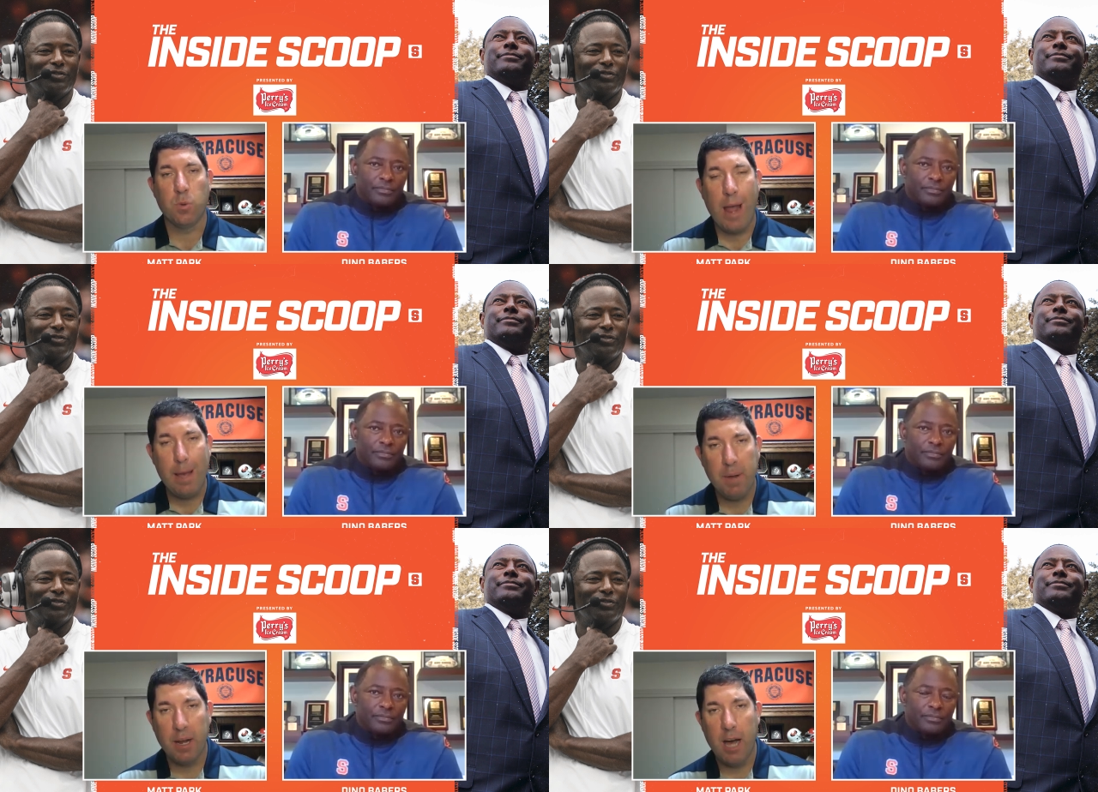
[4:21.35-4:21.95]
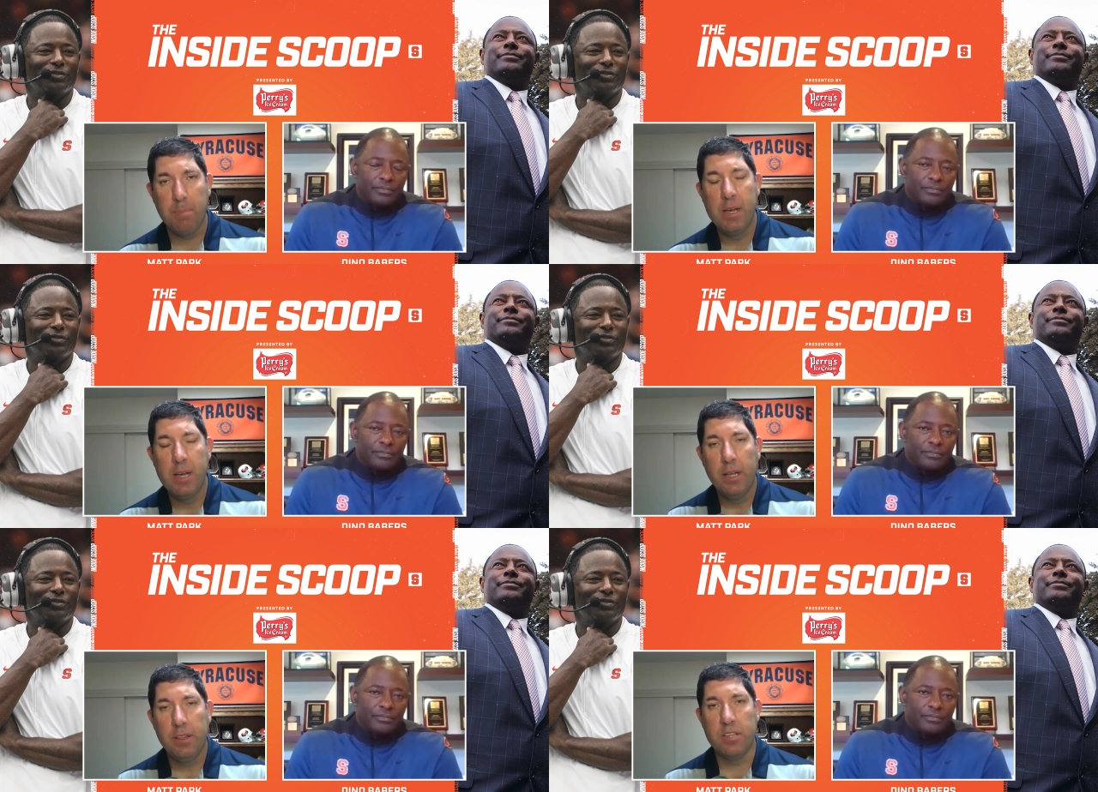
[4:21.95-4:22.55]
Speaker 1: ramping up
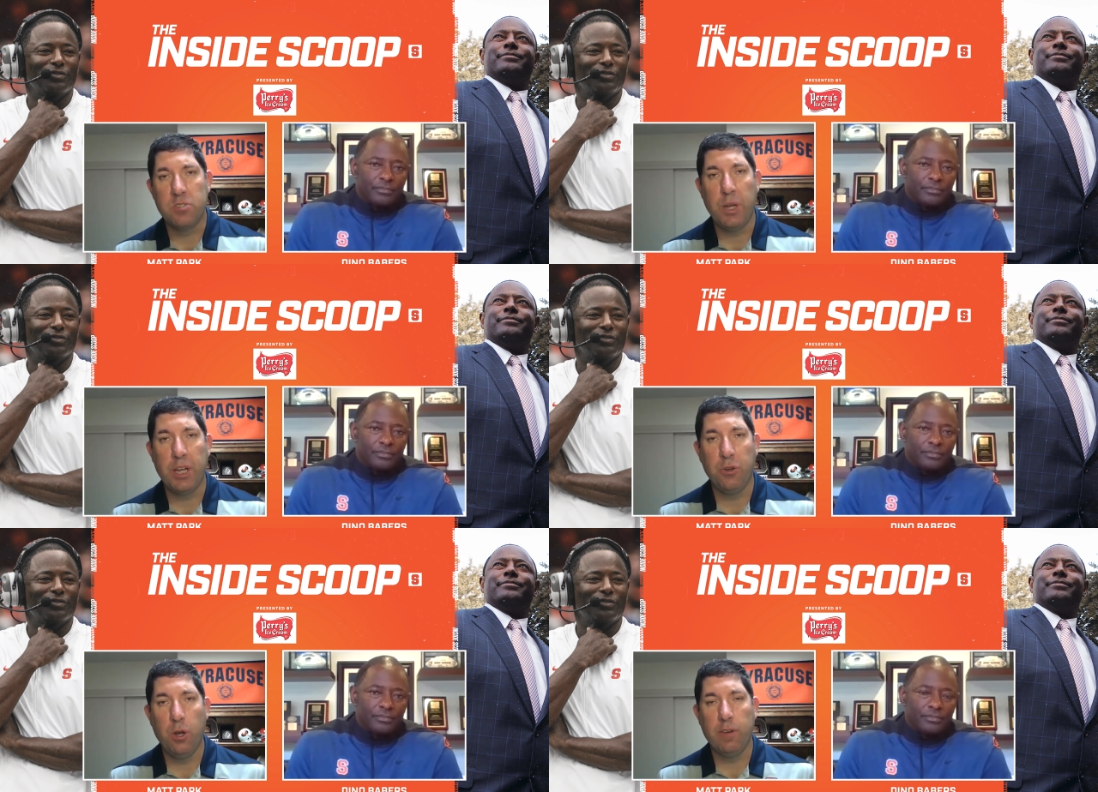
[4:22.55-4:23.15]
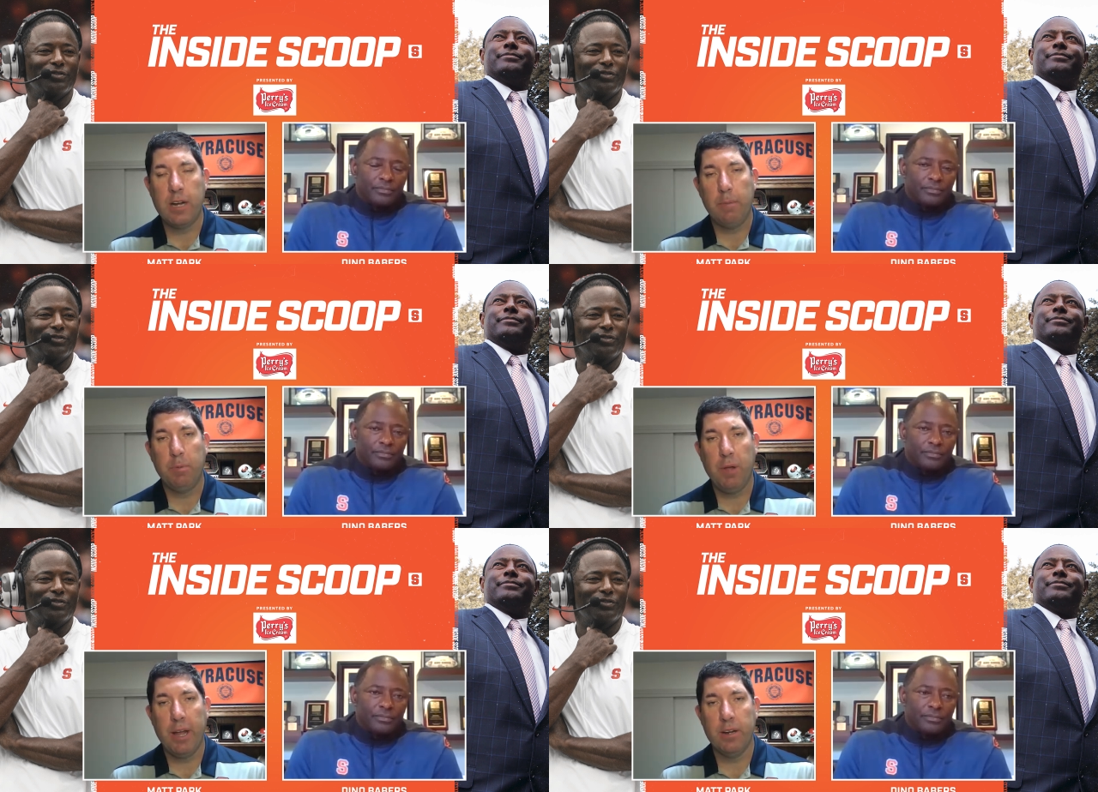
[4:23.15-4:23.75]
this week. You do have a
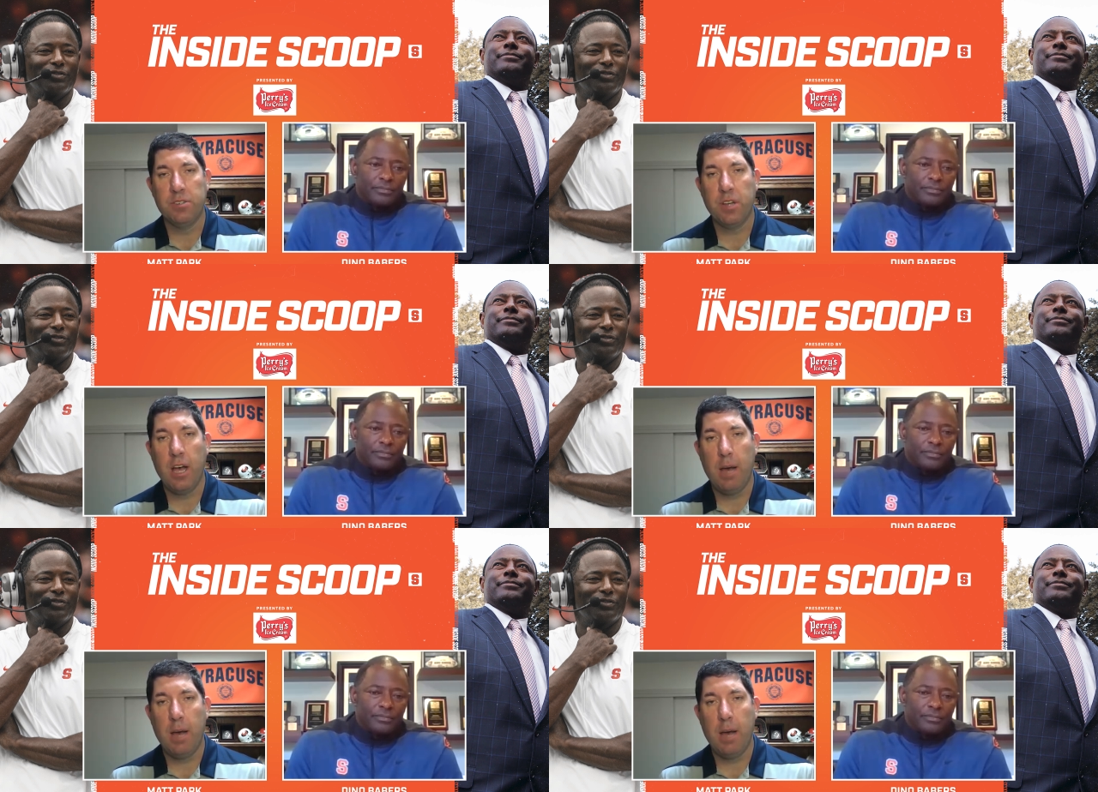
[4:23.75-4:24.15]
couple players uh,